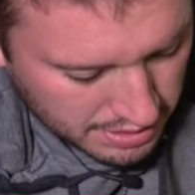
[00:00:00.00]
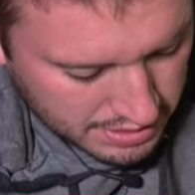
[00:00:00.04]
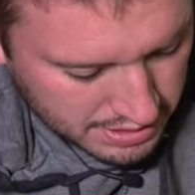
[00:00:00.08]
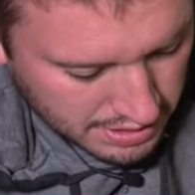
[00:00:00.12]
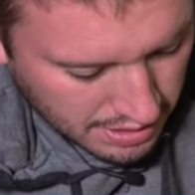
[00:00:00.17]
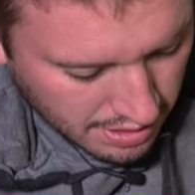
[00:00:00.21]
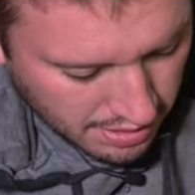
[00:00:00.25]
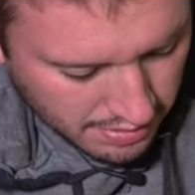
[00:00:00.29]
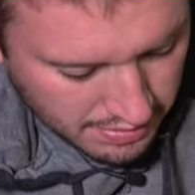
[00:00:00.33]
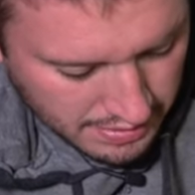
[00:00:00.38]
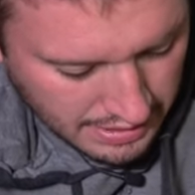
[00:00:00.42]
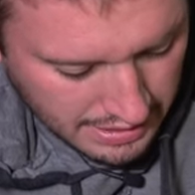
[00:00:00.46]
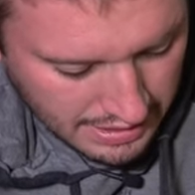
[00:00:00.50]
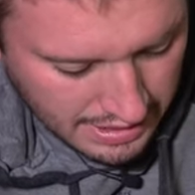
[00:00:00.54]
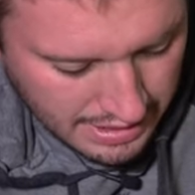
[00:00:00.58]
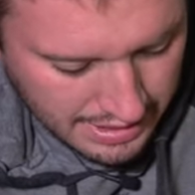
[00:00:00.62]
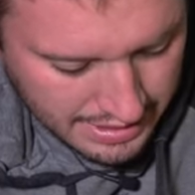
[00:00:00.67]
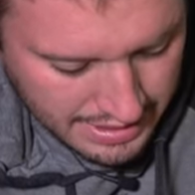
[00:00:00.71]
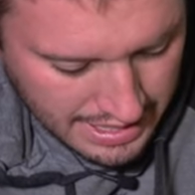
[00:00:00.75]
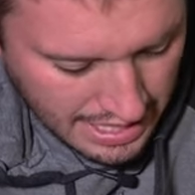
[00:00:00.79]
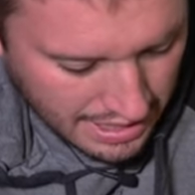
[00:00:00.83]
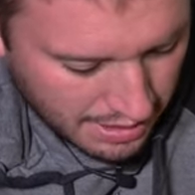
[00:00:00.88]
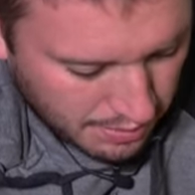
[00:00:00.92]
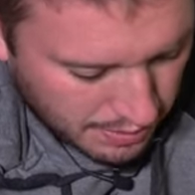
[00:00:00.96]
So
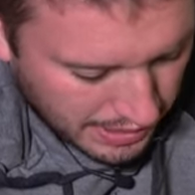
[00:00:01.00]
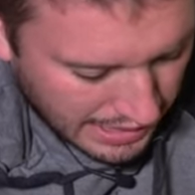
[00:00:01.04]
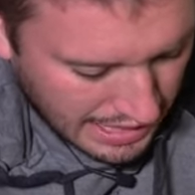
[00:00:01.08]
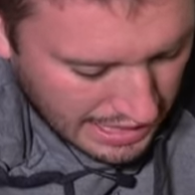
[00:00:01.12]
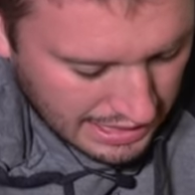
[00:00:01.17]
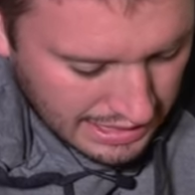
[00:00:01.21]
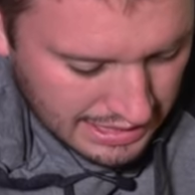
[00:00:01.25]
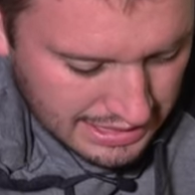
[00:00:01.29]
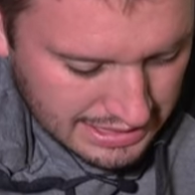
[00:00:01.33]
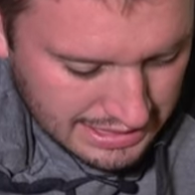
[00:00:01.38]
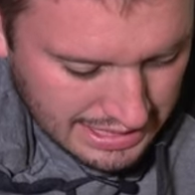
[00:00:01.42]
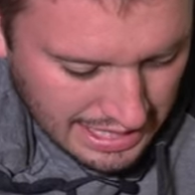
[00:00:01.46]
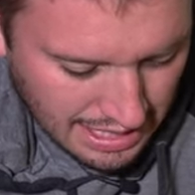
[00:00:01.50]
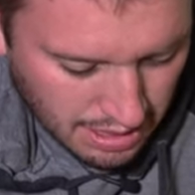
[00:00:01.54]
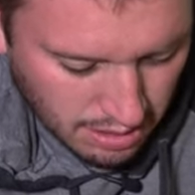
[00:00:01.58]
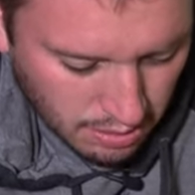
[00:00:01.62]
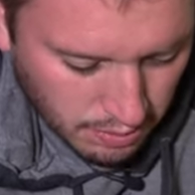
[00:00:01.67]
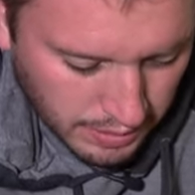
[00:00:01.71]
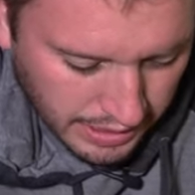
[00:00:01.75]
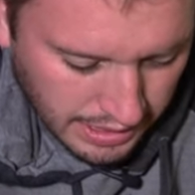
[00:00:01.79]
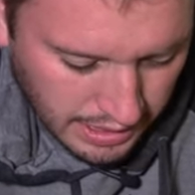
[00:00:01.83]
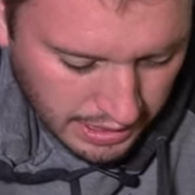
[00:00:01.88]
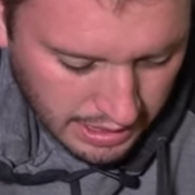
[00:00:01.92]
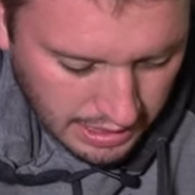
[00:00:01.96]
now that we got this out,
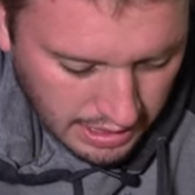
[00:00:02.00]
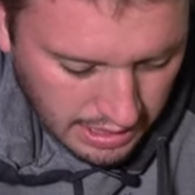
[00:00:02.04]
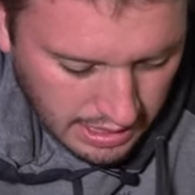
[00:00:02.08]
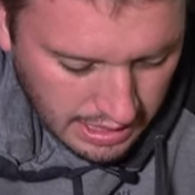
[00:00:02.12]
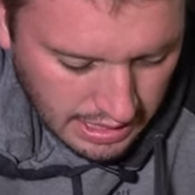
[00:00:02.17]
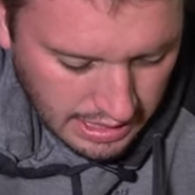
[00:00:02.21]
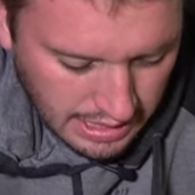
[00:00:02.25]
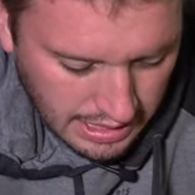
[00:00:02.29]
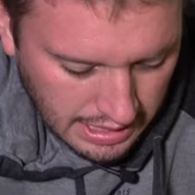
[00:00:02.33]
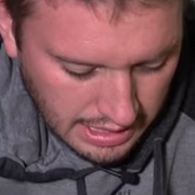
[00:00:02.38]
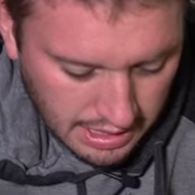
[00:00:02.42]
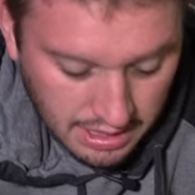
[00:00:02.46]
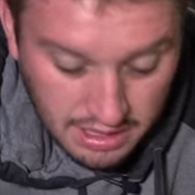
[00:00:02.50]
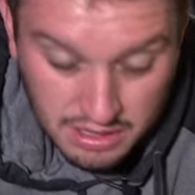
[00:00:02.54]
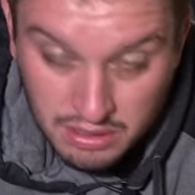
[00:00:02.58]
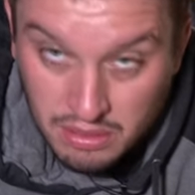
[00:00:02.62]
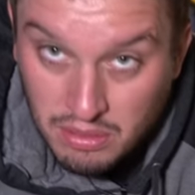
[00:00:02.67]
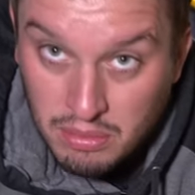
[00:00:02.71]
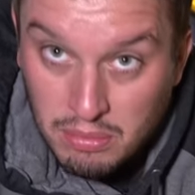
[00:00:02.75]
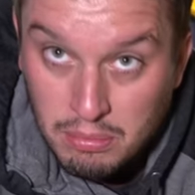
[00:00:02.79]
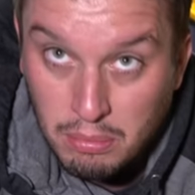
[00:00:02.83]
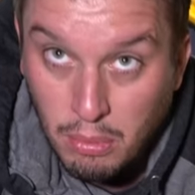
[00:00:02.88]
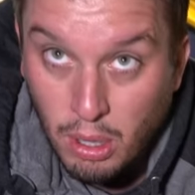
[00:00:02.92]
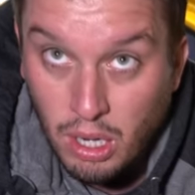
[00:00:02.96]
we can uh,
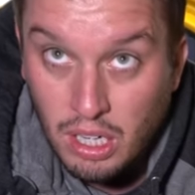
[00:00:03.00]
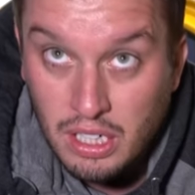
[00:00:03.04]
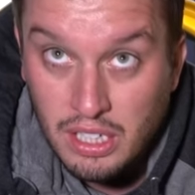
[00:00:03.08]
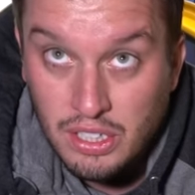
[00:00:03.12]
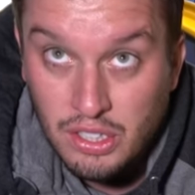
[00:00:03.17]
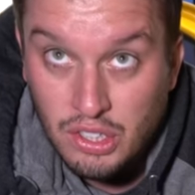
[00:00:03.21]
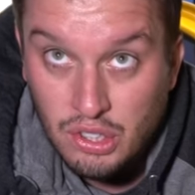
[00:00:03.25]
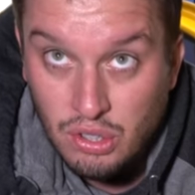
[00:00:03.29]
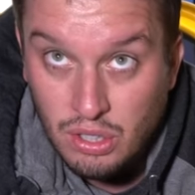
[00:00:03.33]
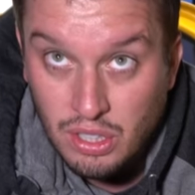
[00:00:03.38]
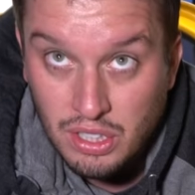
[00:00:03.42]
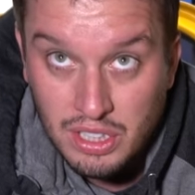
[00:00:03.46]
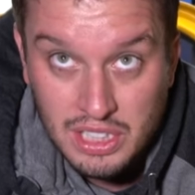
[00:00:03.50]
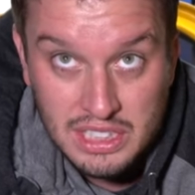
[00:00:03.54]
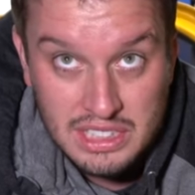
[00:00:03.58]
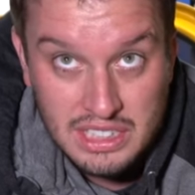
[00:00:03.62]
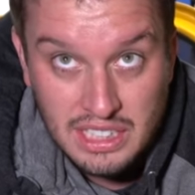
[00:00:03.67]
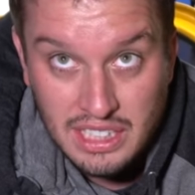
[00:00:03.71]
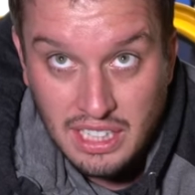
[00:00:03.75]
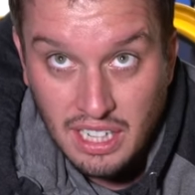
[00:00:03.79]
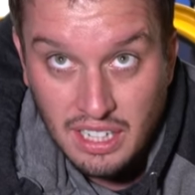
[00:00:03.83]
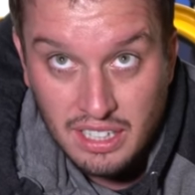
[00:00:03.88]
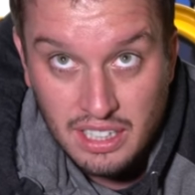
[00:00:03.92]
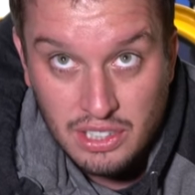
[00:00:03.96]
mark and drill this
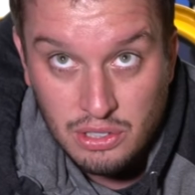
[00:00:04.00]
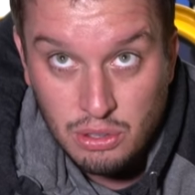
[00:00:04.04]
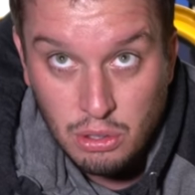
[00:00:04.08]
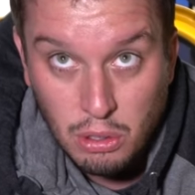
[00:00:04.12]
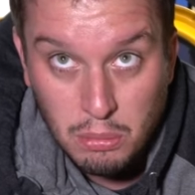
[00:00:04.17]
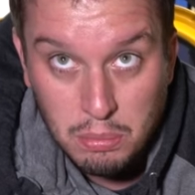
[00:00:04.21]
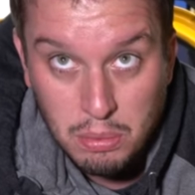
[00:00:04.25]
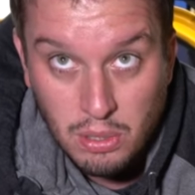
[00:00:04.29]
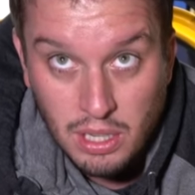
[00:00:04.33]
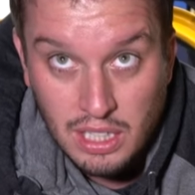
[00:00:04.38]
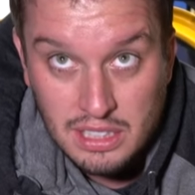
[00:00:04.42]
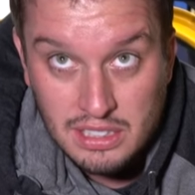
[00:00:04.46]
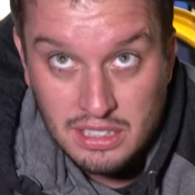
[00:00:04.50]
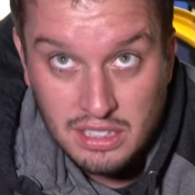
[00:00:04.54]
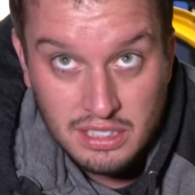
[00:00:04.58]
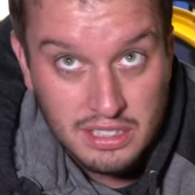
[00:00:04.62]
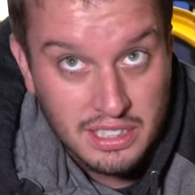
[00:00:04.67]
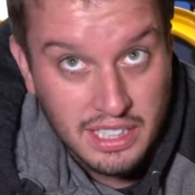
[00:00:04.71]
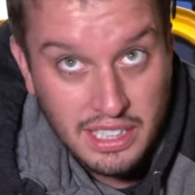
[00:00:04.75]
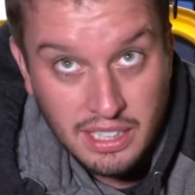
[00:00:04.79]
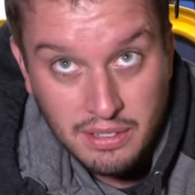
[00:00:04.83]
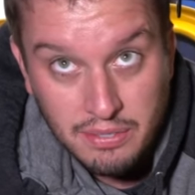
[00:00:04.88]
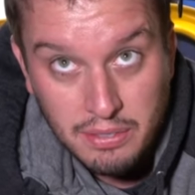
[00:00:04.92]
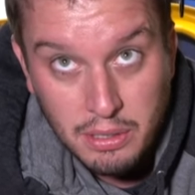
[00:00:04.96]
thing on a drill press. It'll
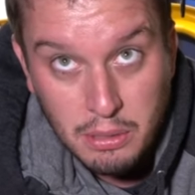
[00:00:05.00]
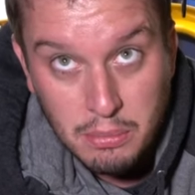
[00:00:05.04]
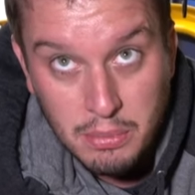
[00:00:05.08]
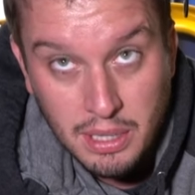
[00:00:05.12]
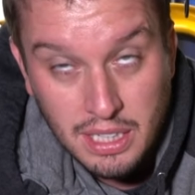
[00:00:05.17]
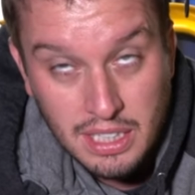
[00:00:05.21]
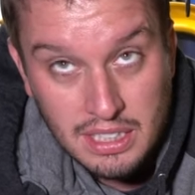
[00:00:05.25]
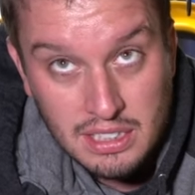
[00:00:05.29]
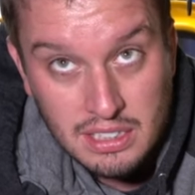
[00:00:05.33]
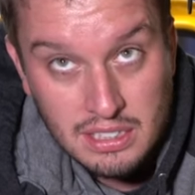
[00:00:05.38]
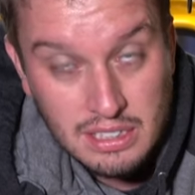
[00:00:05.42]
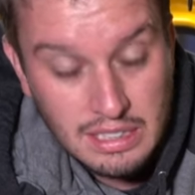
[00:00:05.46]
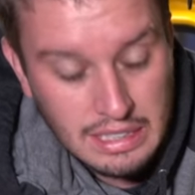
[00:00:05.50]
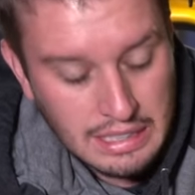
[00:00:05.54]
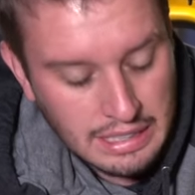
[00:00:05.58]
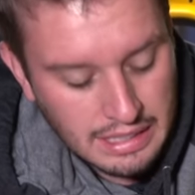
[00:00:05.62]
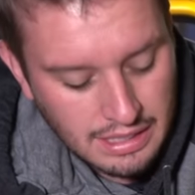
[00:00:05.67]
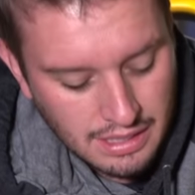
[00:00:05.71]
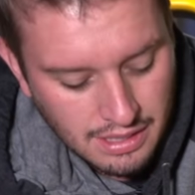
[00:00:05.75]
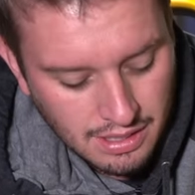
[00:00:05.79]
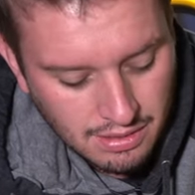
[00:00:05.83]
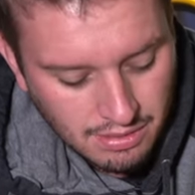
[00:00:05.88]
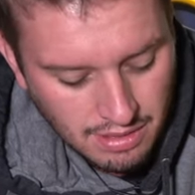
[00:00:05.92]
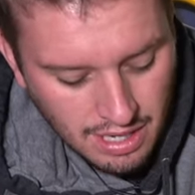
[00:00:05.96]
take a few minutes
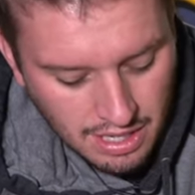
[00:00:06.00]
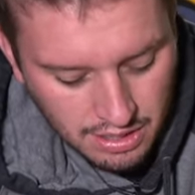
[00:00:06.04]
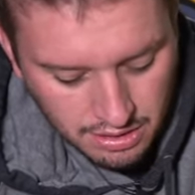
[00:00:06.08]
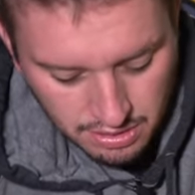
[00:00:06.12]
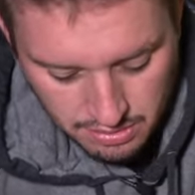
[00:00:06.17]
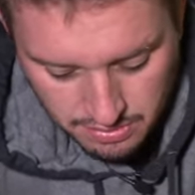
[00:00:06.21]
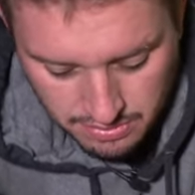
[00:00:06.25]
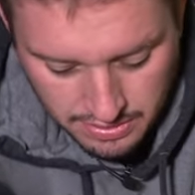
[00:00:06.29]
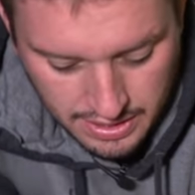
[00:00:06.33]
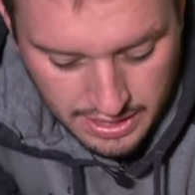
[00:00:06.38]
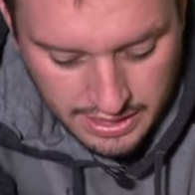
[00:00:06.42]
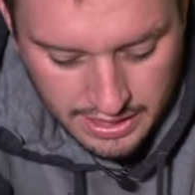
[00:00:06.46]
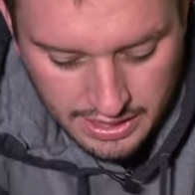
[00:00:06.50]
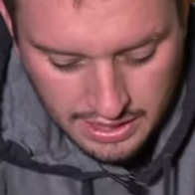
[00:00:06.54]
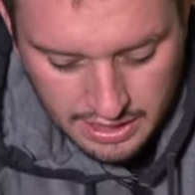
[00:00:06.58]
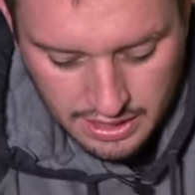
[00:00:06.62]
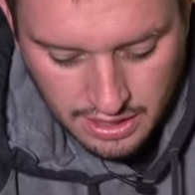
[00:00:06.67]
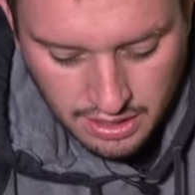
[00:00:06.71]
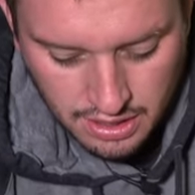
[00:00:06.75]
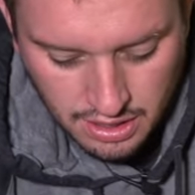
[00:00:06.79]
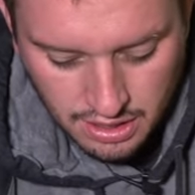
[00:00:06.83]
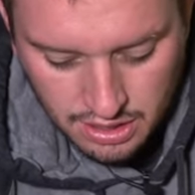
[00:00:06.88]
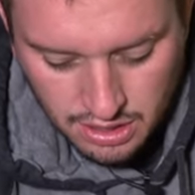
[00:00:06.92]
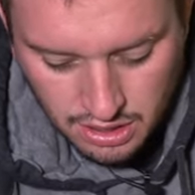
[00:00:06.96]
rather than fighting
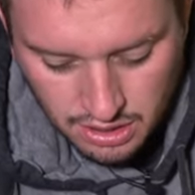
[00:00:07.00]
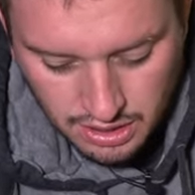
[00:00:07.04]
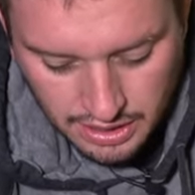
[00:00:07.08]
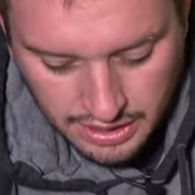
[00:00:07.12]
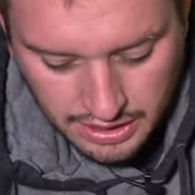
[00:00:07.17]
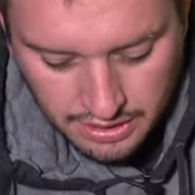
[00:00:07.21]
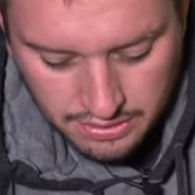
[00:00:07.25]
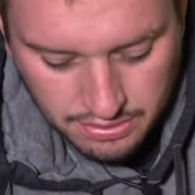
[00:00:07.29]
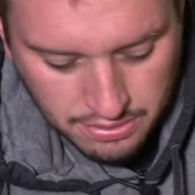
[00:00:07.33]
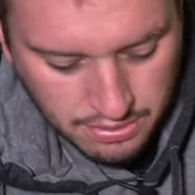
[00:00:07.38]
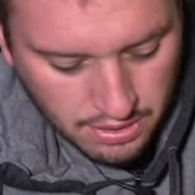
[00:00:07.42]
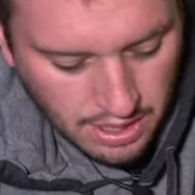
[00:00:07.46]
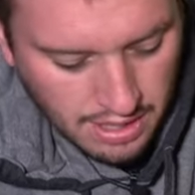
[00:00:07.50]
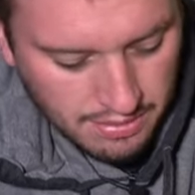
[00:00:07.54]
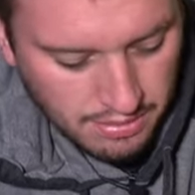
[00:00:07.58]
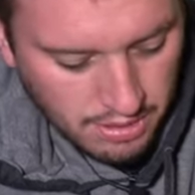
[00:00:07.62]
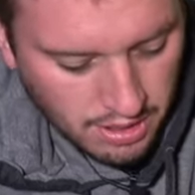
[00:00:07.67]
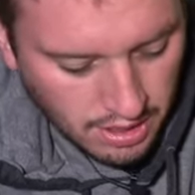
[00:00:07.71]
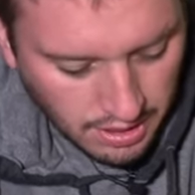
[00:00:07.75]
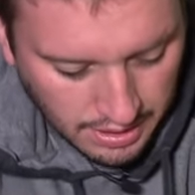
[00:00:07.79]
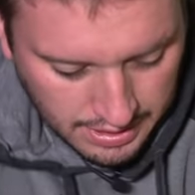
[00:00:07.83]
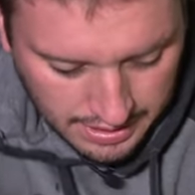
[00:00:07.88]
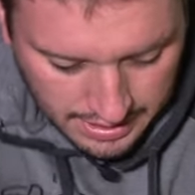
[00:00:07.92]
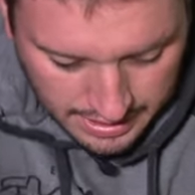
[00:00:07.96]
it underneath
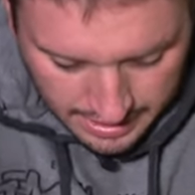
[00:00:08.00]
forever.